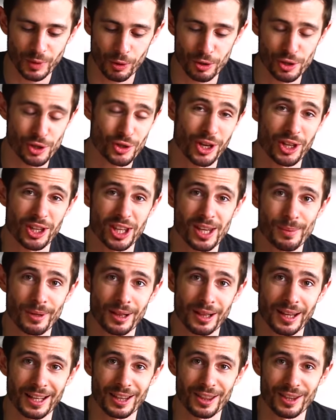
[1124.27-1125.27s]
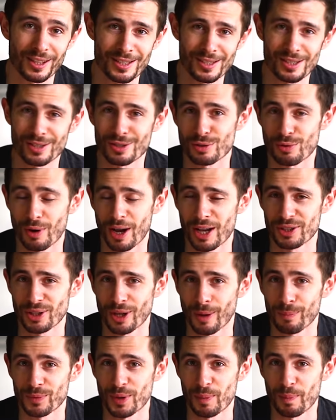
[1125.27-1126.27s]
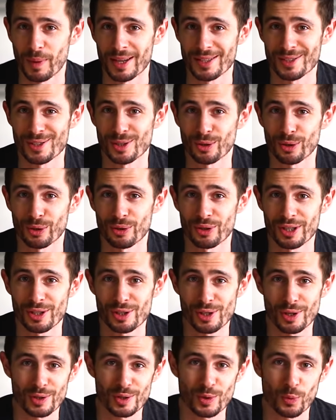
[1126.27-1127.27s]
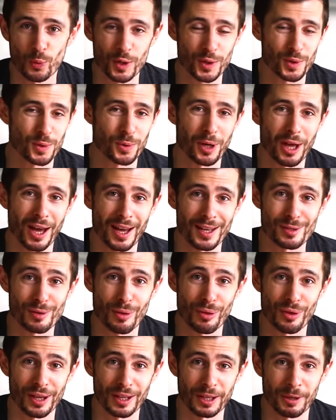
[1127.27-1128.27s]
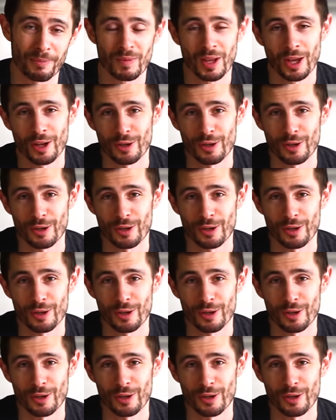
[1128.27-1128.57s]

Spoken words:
Or should I keep it like this and try to optimize the conditions? What do you guys think?